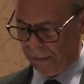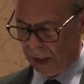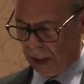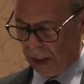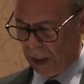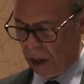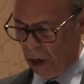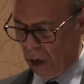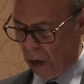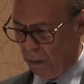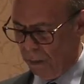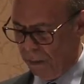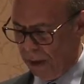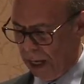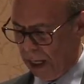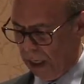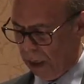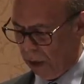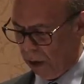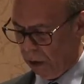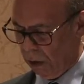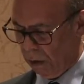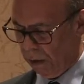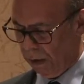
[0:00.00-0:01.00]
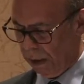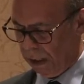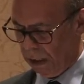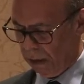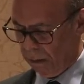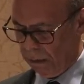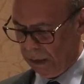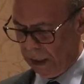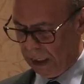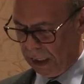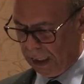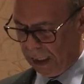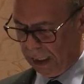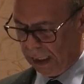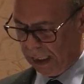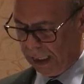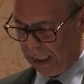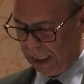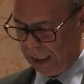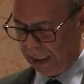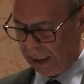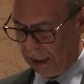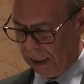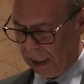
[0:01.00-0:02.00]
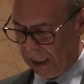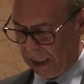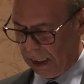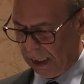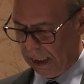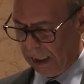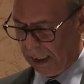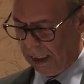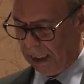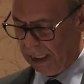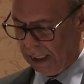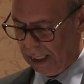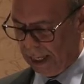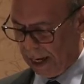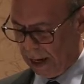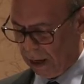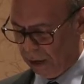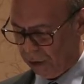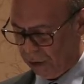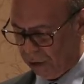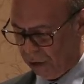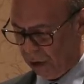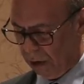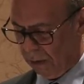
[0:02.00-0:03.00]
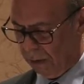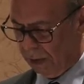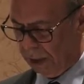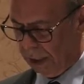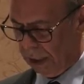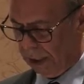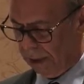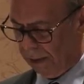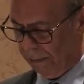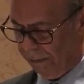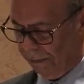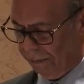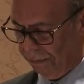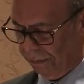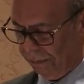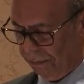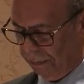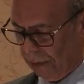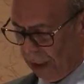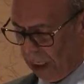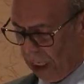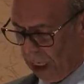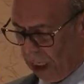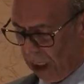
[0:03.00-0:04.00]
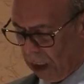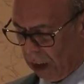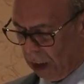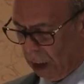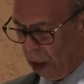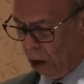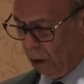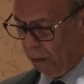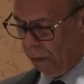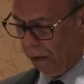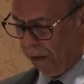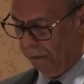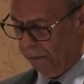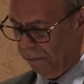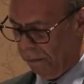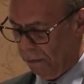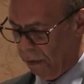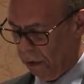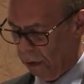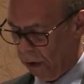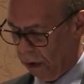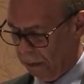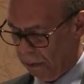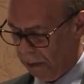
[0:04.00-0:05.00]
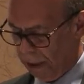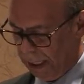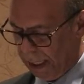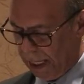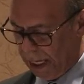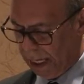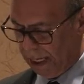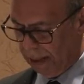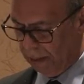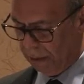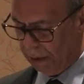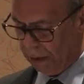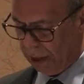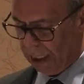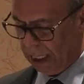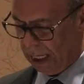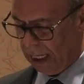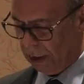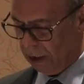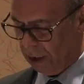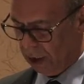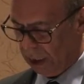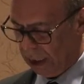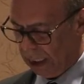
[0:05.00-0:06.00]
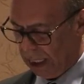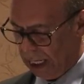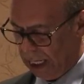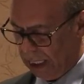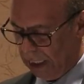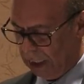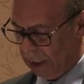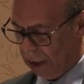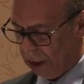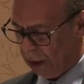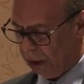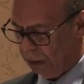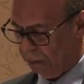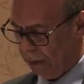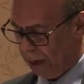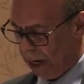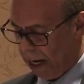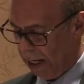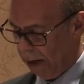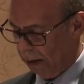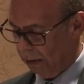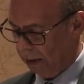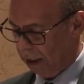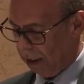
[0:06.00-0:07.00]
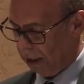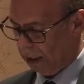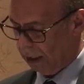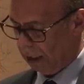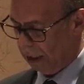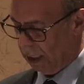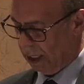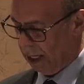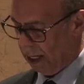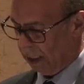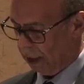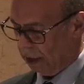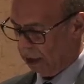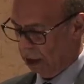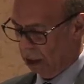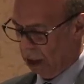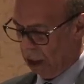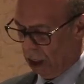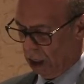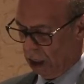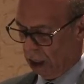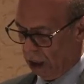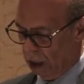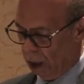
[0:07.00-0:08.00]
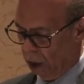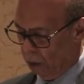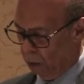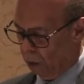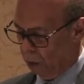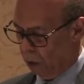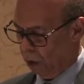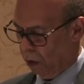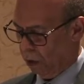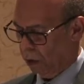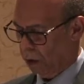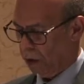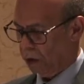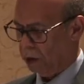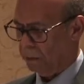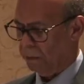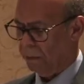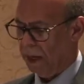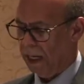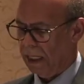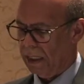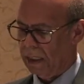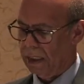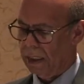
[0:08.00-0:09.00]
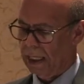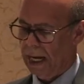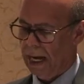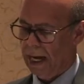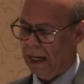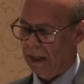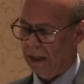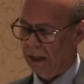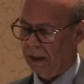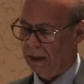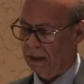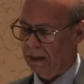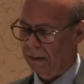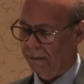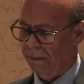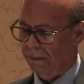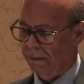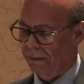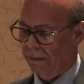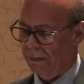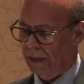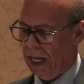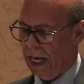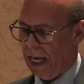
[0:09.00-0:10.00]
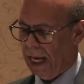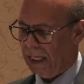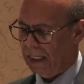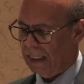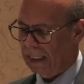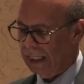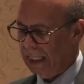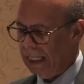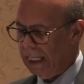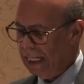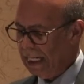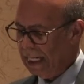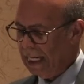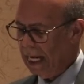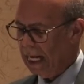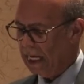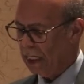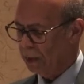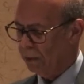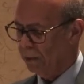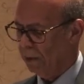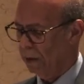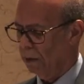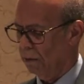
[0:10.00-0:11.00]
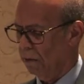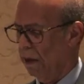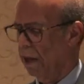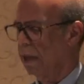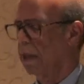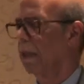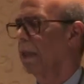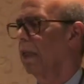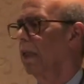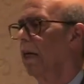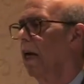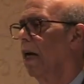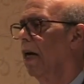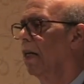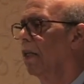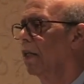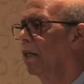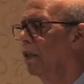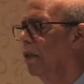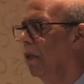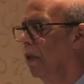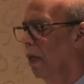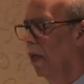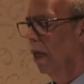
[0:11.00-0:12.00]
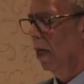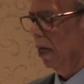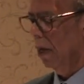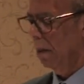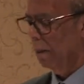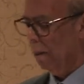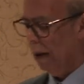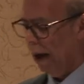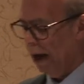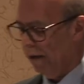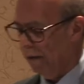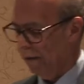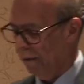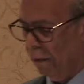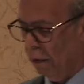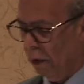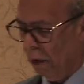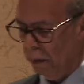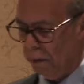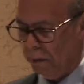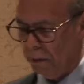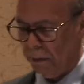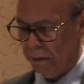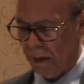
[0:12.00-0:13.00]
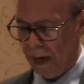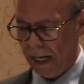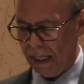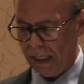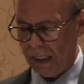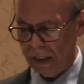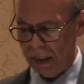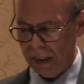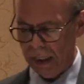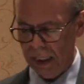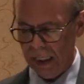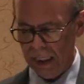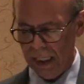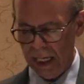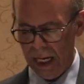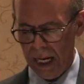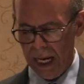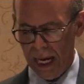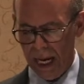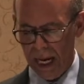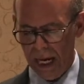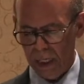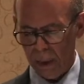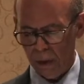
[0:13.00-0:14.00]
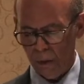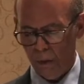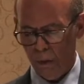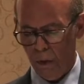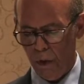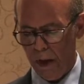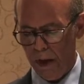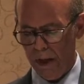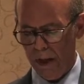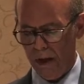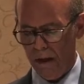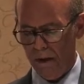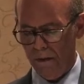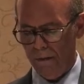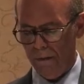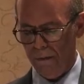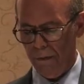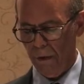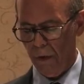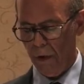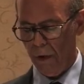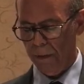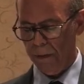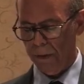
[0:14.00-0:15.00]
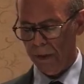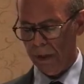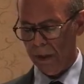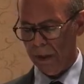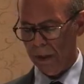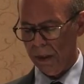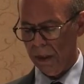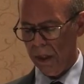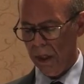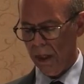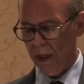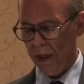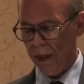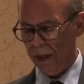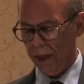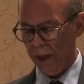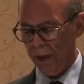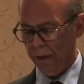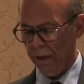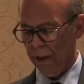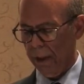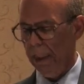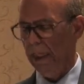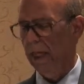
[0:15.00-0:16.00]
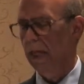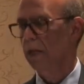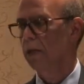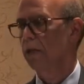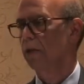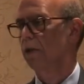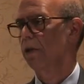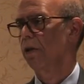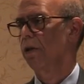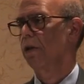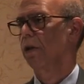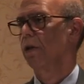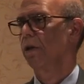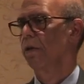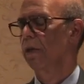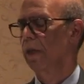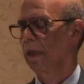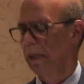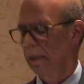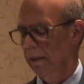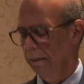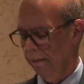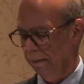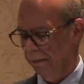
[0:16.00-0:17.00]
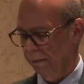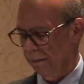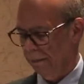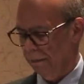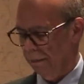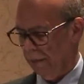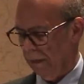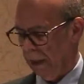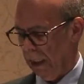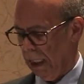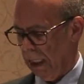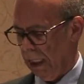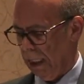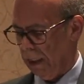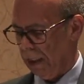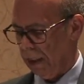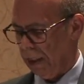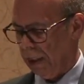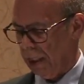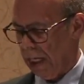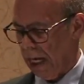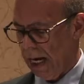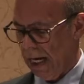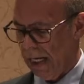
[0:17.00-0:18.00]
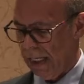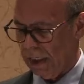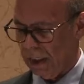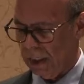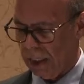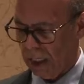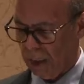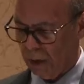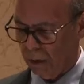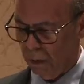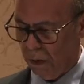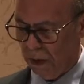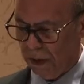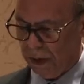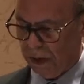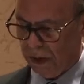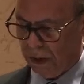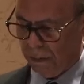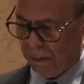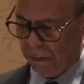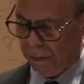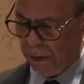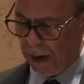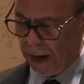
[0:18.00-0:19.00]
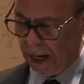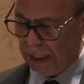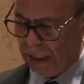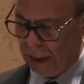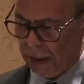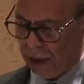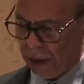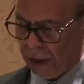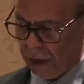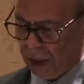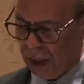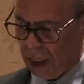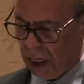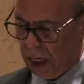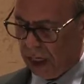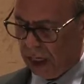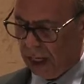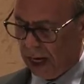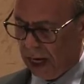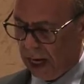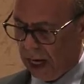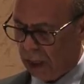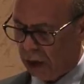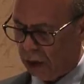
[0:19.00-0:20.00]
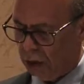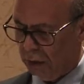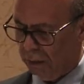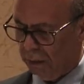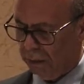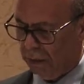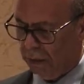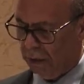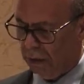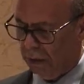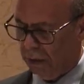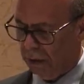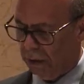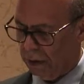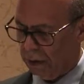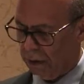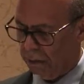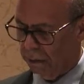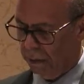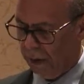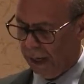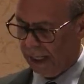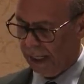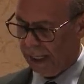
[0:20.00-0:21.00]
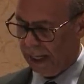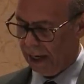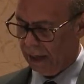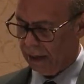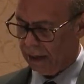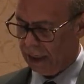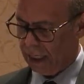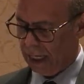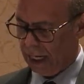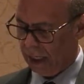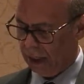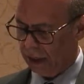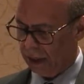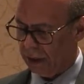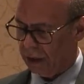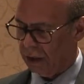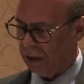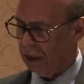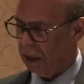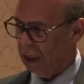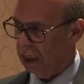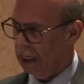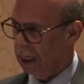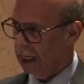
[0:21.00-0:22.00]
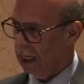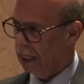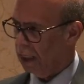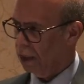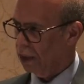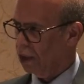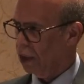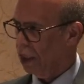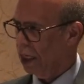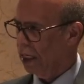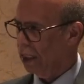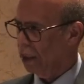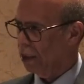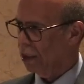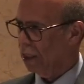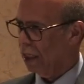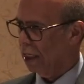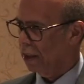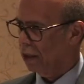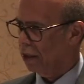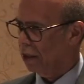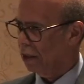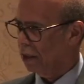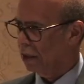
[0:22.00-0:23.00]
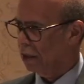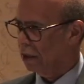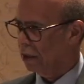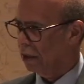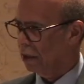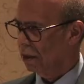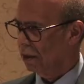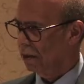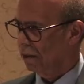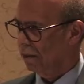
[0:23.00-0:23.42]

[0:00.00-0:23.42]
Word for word: Nobel Laureate meeting in Lindau, Germany, a global forum that aims to educate, inspire, and connect the world's best talent. And he has been recognized by Forbes magazine as one of Forbes's 30 under 30 in science as one of the brightest young entrepreneurs, breakout talents, and change agents.